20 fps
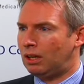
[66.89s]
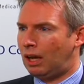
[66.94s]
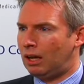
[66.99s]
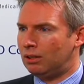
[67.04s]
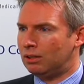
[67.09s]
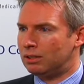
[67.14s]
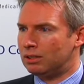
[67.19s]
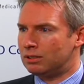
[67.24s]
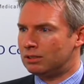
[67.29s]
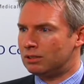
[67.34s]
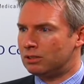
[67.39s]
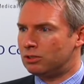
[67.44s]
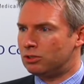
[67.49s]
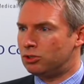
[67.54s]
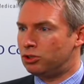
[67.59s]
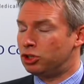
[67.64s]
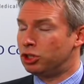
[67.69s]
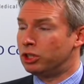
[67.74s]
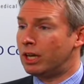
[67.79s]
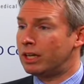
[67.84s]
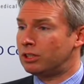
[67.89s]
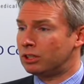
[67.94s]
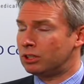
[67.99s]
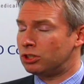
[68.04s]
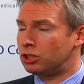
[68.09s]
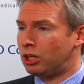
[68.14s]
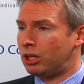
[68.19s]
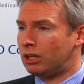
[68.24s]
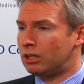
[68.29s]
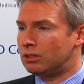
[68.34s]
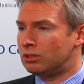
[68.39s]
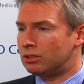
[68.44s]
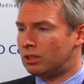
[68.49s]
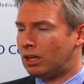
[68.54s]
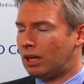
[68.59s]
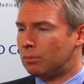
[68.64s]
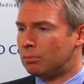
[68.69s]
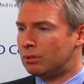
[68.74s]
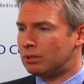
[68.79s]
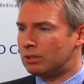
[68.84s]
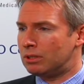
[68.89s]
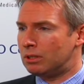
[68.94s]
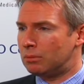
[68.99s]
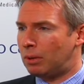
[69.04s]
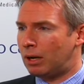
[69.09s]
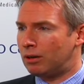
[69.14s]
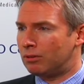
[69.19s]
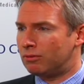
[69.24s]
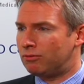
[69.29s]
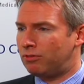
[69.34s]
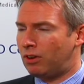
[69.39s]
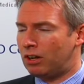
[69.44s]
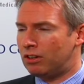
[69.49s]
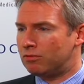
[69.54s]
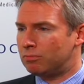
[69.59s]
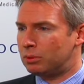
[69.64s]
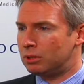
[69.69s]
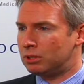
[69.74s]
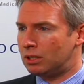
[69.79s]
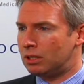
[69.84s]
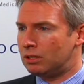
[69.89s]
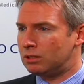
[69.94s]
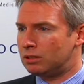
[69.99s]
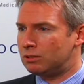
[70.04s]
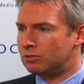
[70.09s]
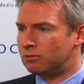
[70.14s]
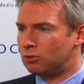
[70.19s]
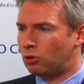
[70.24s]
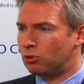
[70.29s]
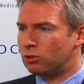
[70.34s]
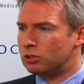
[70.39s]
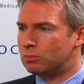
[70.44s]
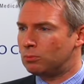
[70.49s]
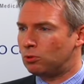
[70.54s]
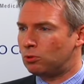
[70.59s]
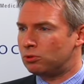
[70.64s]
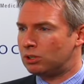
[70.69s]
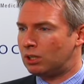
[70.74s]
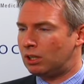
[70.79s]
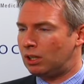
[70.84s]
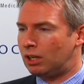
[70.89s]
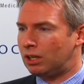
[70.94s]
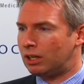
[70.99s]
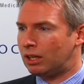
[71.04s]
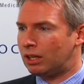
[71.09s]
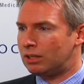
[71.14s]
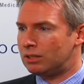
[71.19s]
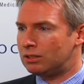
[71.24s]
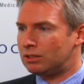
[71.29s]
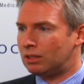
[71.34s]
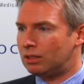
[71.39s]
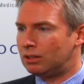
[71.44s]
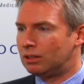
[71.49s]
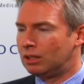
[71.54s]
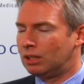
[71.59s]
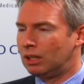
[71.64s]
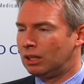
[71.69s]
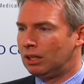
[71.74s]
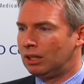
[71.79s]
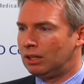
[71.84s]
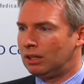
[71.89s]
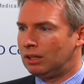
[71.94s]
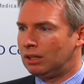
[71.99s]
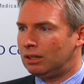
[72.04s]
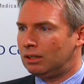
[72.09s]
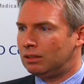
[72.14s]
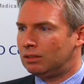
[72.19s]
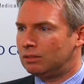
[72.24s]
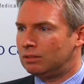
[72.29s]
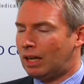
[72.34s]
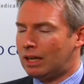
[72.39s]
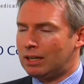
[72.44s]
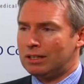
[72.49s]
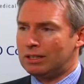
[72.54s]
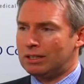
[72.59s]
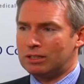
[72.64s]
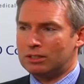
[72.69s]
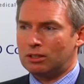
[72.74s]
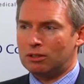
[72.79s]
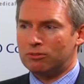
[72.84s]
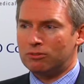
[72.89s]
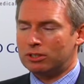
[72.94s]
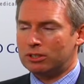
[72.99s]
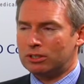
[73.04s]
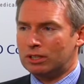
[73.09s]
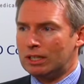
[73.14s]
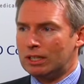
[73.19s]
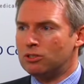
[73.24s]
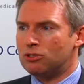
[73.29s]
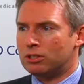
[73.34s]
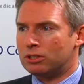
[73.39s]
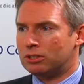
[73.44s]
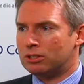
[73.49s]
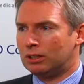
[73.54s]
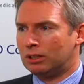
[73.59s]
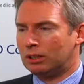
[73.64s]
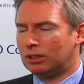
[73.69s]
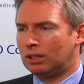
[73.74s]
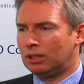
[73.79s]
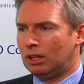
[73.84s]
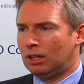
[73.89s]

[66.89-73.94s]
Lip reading: ALK is a genetic change that happens in about 5% of non-small cell lung cancer. That in itself isn't interesting.